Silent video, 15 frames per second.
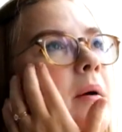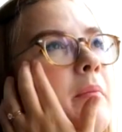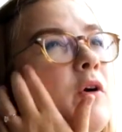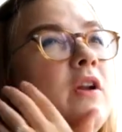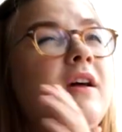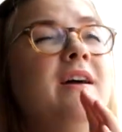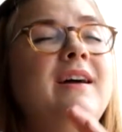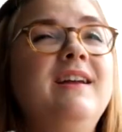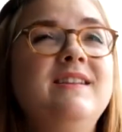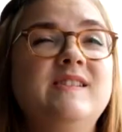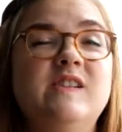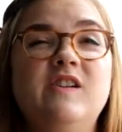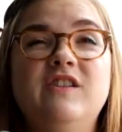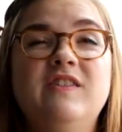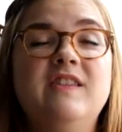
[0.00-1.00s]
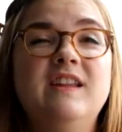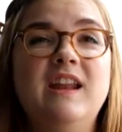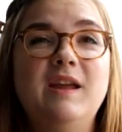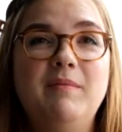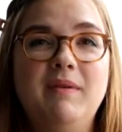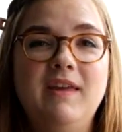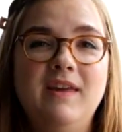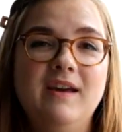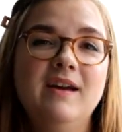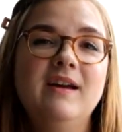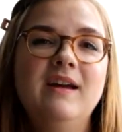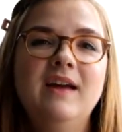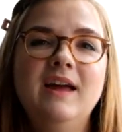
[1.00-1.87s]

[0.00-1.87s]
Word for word: I'm gonna insert the name here.